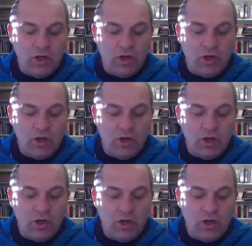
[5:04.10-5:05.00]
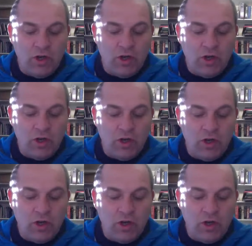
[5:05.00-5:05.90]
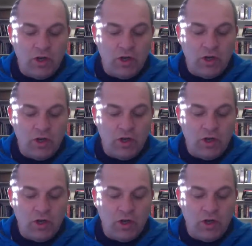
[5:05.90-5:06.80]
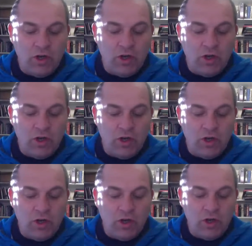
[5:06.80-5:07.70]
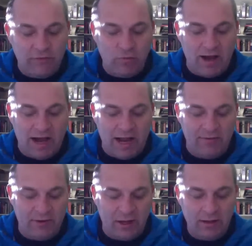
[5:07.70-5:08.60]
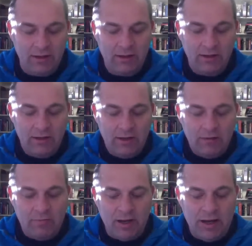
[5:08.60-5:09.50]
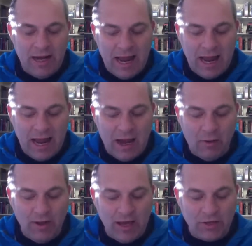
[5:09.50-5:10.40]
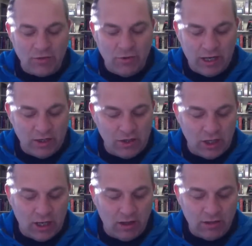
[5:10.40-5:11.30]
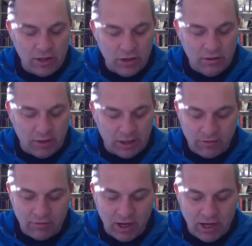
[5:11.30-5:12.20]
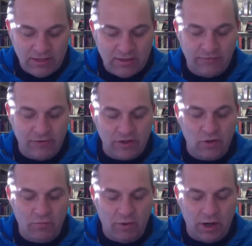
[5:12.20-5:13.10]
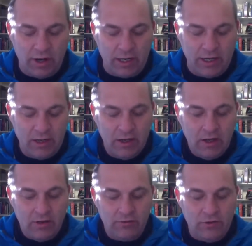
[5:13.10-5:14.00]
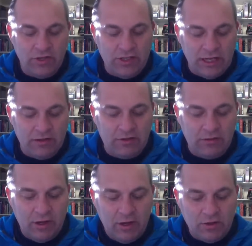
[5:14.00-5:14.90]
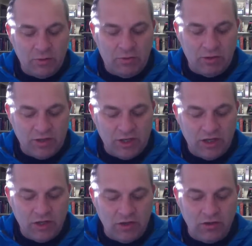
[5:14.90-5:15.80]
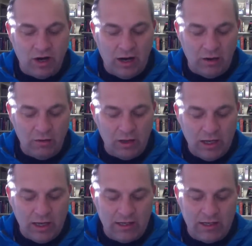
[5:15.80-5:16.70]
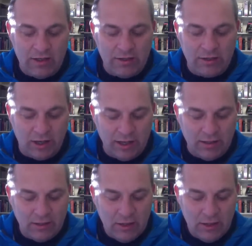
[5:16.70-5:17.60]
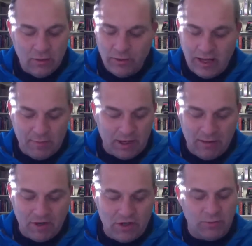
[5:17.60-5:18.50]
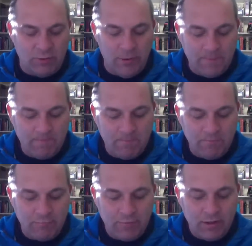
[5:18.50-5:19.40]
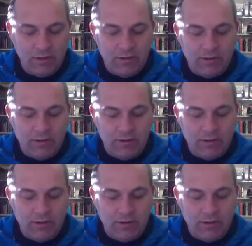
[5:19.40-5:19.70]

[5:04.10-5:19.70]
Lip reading: were alienated from God and were enemies in your mind because of your evil behavior. But now he has reconciled you by Christ's physical body through death to present you holy in his sight, without out in the gospel.